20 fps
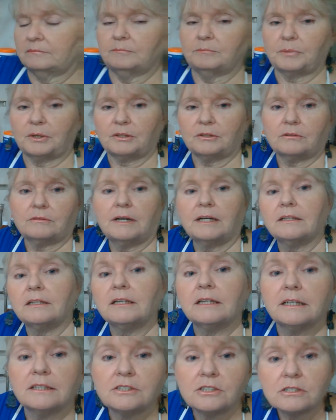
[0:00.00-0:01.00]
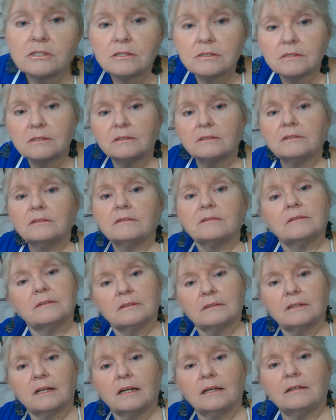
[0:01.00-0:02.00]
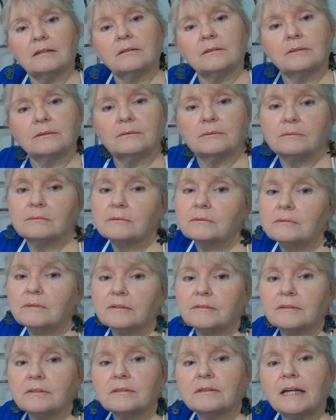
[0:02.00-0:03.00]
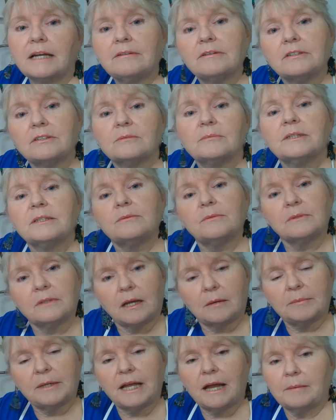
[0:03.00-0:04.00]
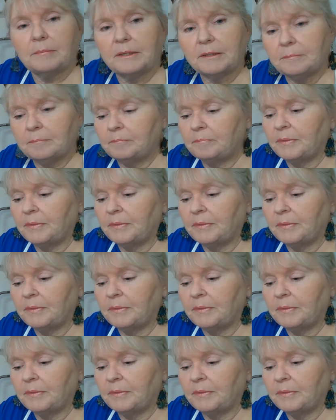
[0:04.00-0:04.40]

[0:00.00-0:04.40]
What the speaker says: burned around the edges, and whoever gave it to me will not be happy.